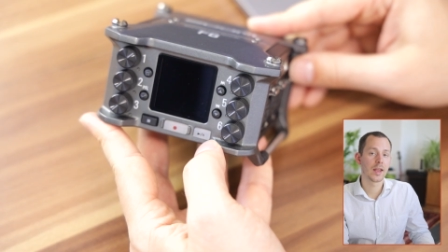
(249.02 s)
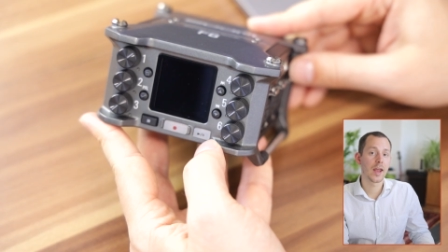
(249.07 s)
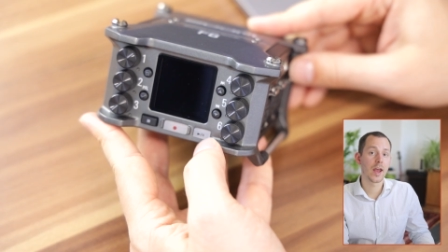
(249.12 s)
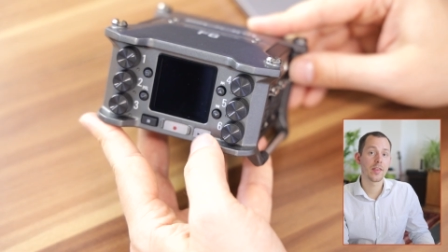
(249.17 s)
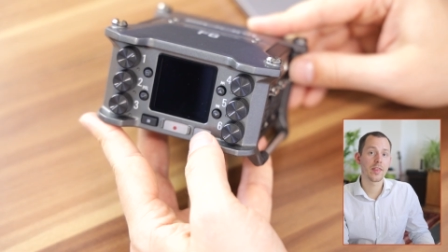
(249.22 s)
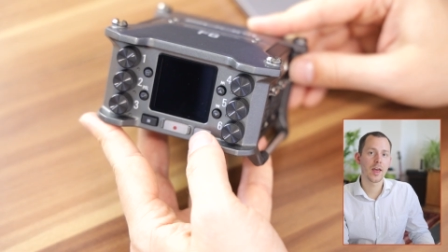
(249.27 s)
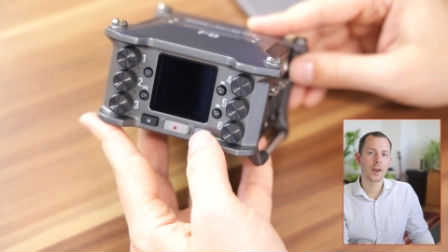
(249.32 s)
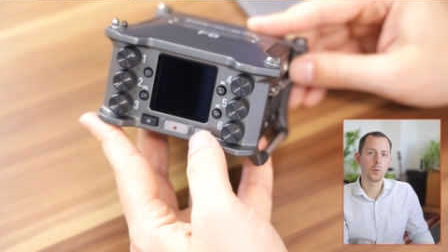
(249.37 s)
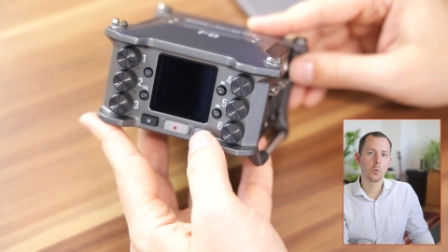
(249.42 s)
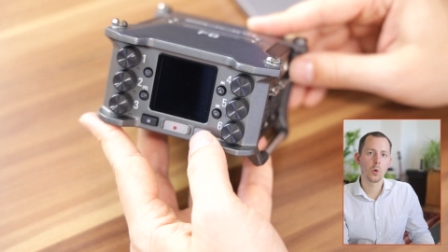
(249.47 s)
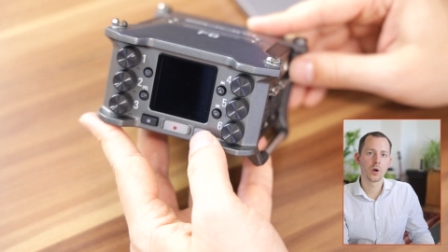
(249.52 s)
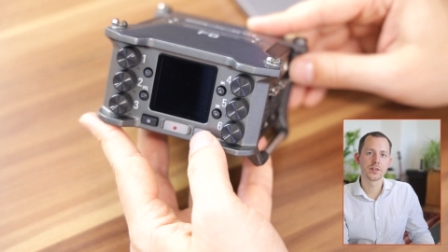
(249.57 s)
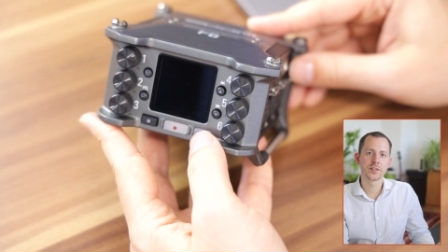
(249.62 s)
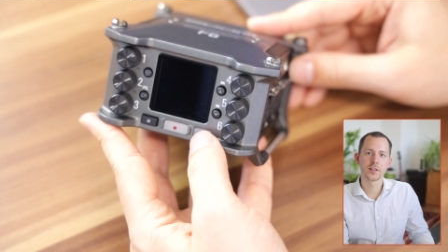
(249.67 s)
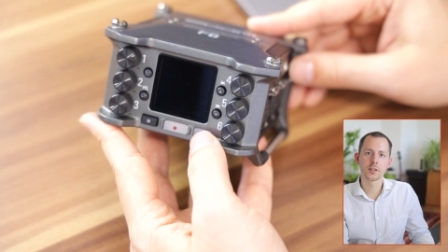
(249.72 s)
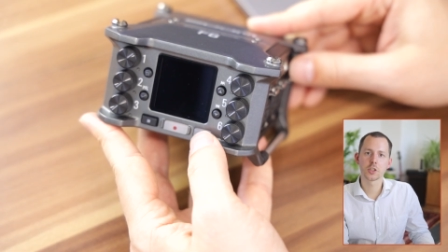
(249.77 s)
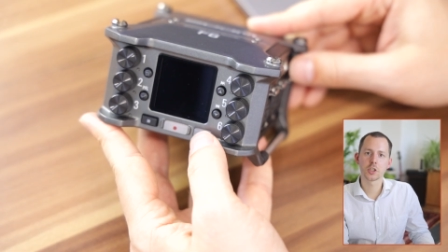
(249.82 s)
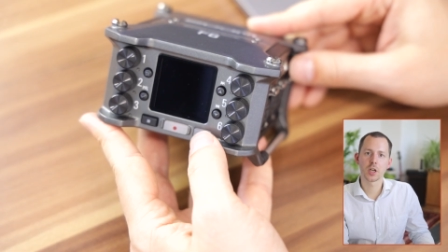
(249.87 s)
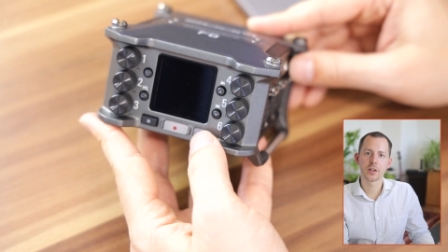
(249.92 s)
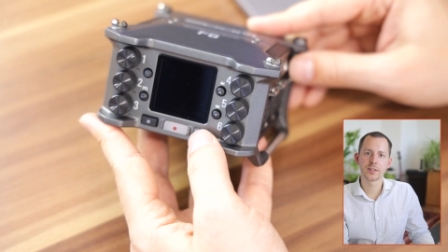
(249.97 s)
And then once
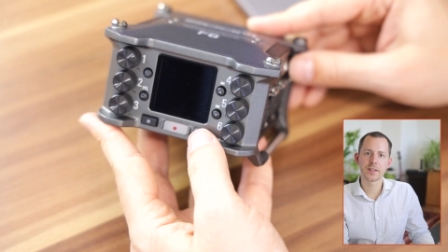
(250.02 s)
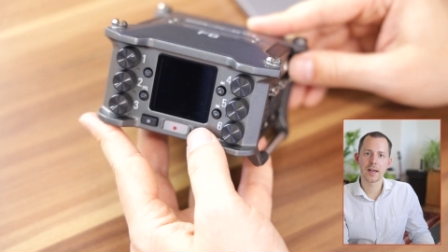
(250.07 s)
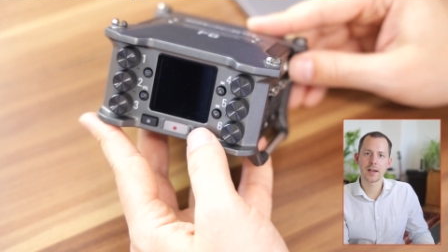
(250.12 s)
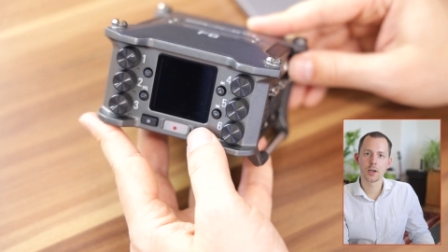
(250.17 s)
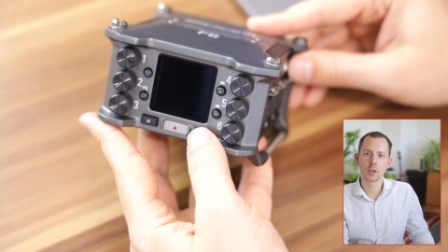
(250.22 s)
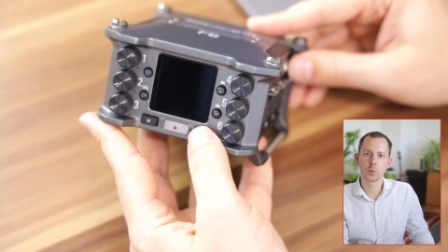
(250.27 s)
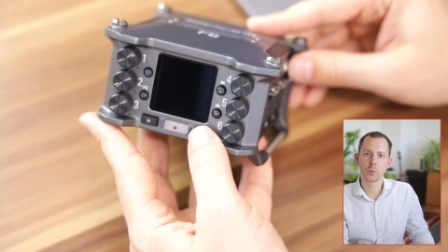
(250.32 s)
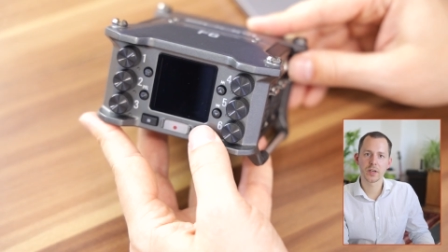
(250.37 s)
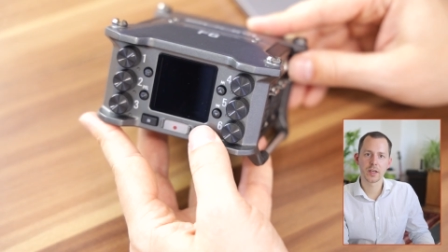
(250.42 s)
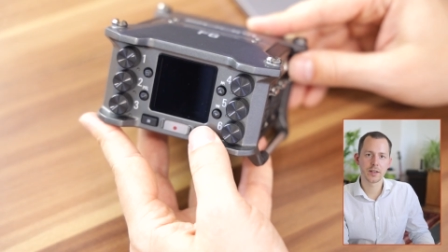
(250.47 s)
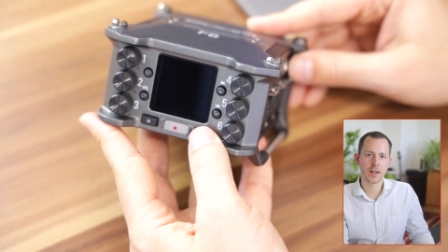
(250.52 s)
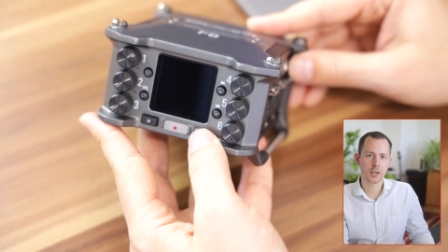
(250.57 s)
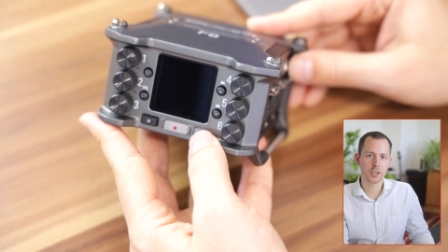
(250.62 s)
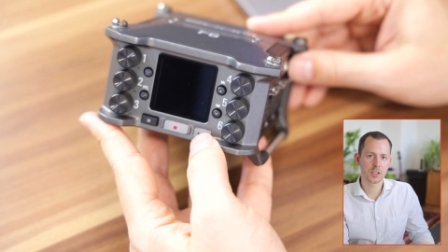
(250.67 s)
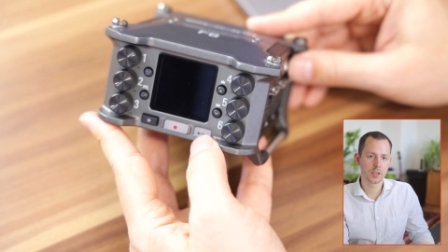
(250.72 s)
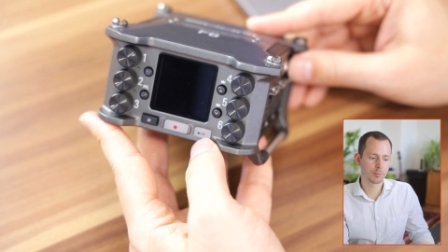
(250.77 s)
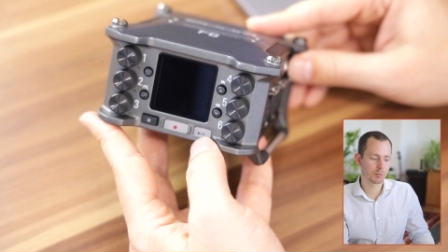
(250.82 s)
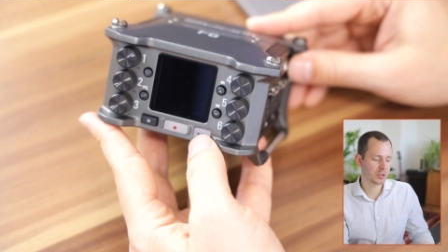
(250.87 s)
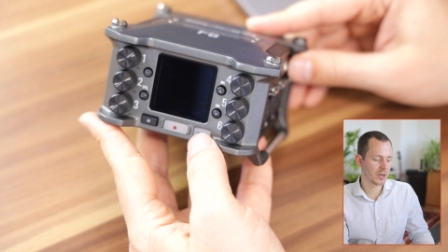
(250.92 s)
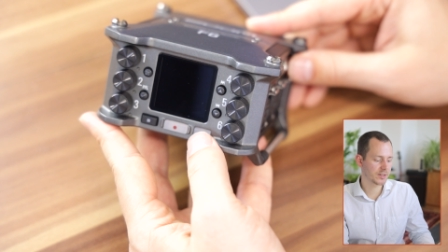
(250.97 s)
it's shut down, we can
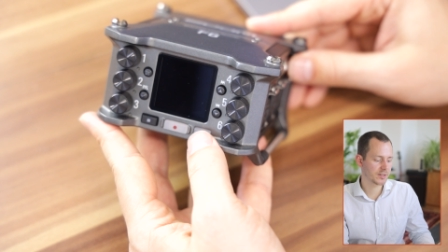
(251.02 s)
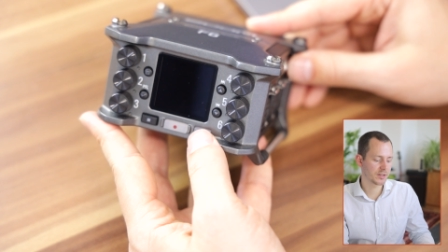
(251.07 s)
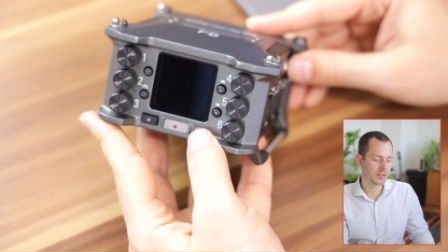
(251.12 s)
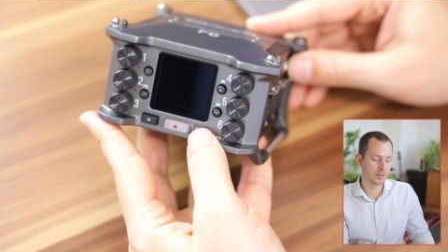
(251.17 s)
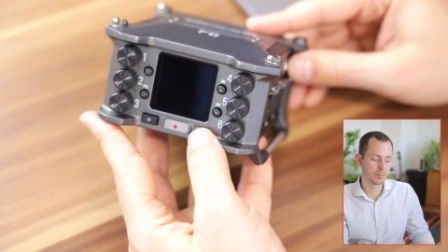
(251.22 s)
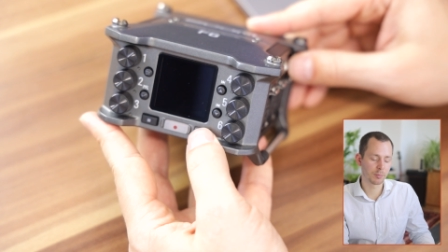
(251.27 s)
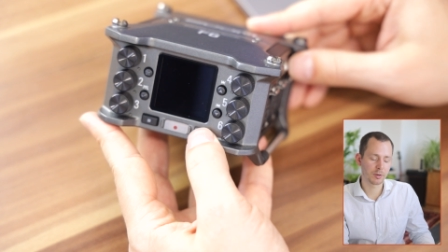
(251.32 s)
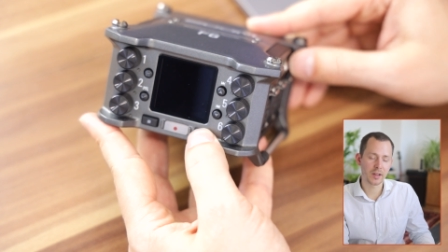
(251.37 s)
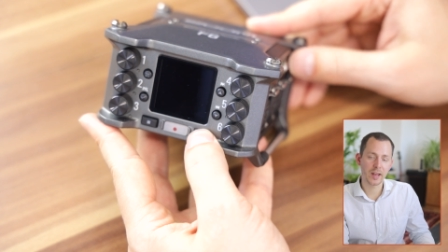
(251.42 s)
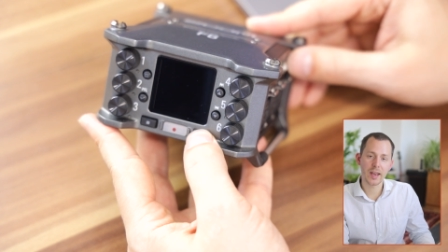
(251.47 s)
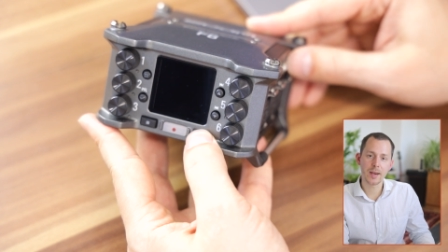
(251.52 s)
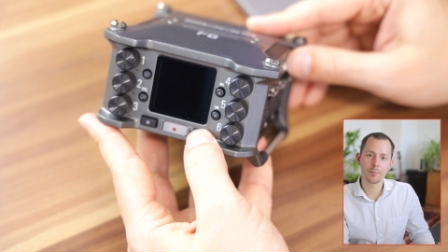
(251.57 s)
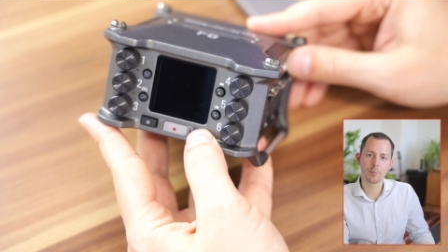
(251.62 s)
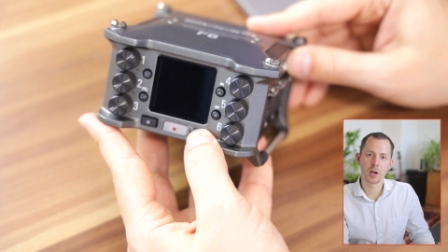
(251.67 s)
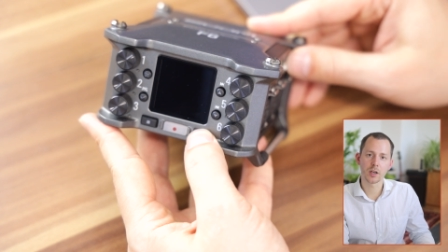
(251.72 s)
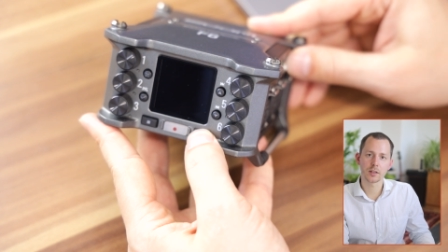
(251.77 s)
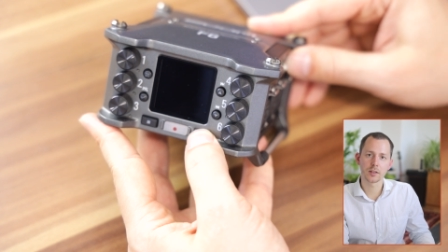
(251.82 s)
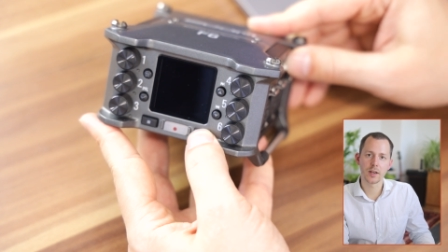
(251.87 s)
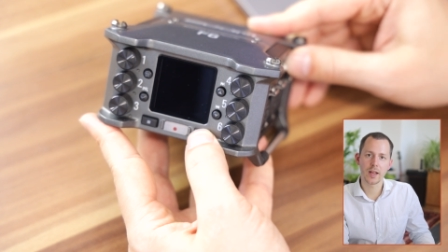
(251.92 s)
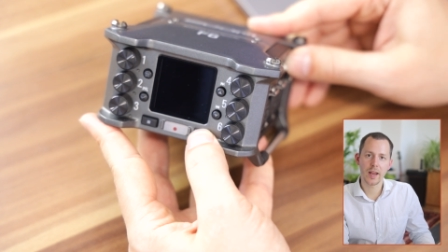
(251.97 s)
actually press the play
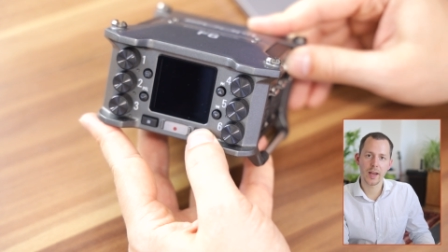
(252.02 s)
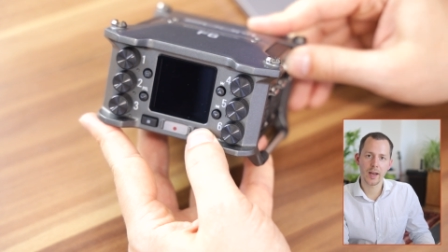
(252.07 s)
button